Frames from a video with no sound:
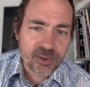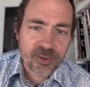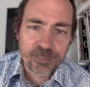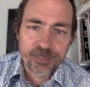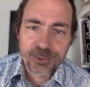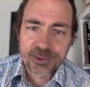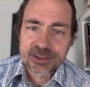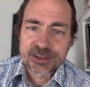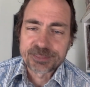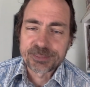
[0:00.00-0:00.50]

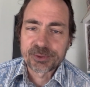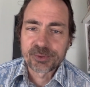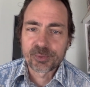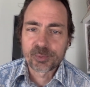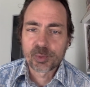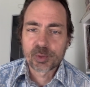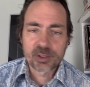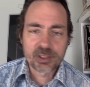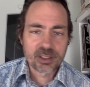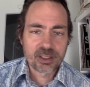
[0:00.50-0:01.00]
principle we're
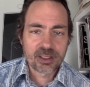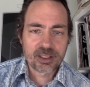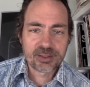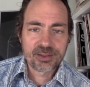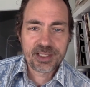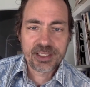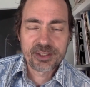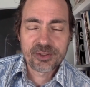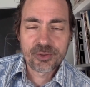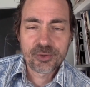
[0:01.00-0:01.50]
working on.
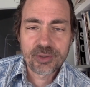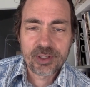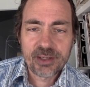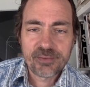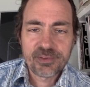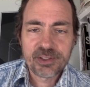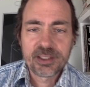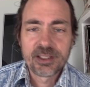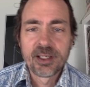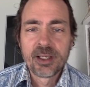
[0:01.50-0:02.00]
Thank you,
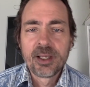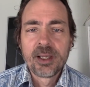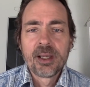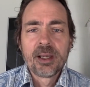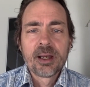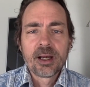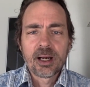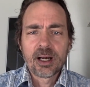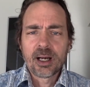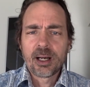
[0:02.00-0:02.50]
Gravity.
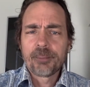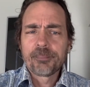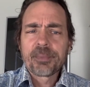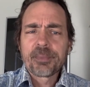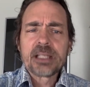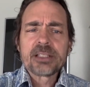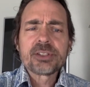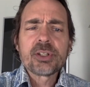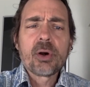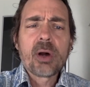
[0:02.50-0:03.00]

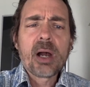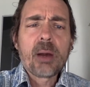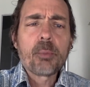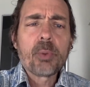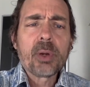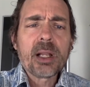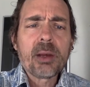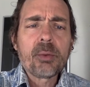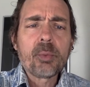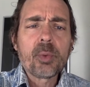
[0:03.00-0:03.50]
And so
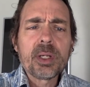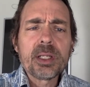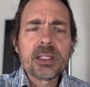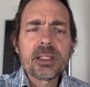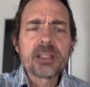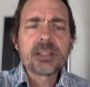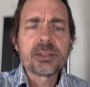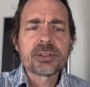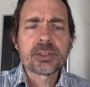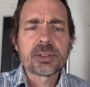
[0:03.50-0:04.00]
what I wanted
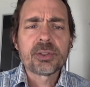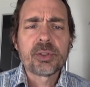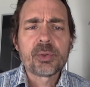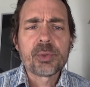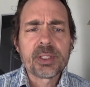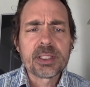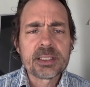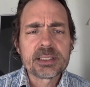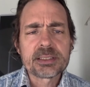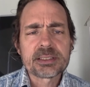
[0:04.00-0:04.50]
to do
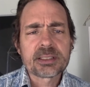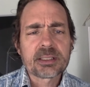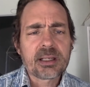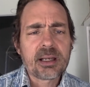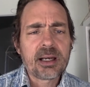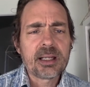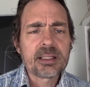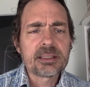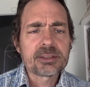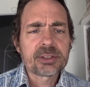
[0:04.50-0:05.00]
is
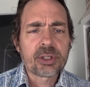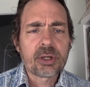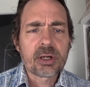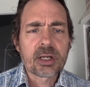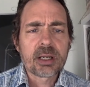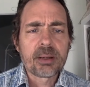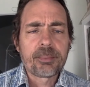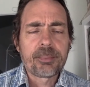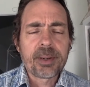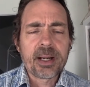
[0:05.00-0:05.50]
kind of talk
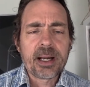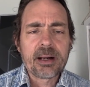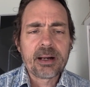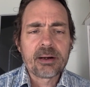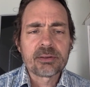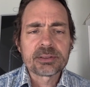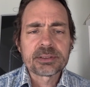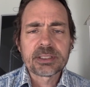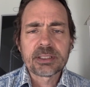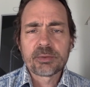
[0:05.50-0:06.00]

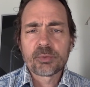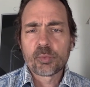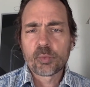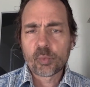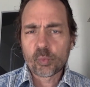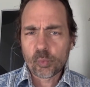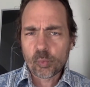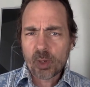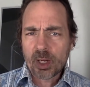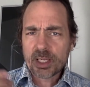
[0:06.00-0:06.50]
about
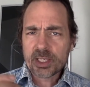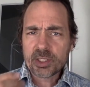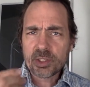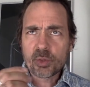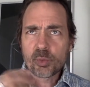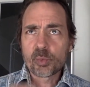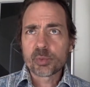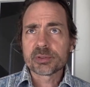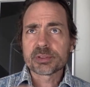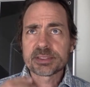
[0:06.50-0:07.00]
what you
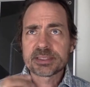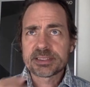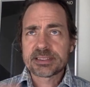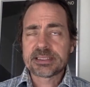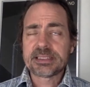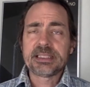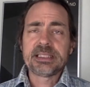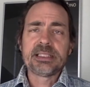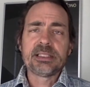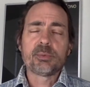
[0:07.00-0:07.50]
will
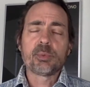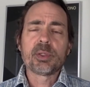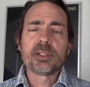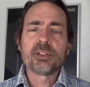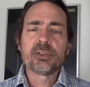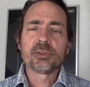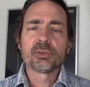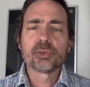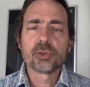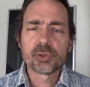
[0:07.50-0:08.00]
see when
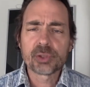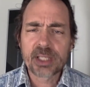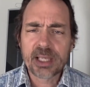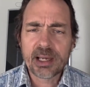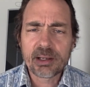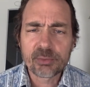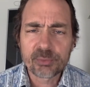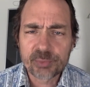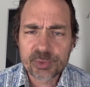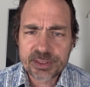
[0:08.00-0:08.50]
you look at
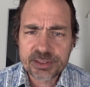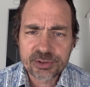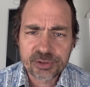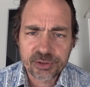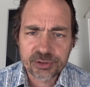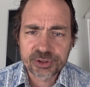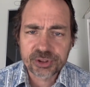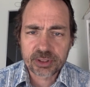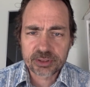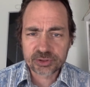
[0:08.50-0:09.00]

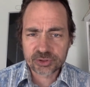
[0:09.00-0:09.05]
research on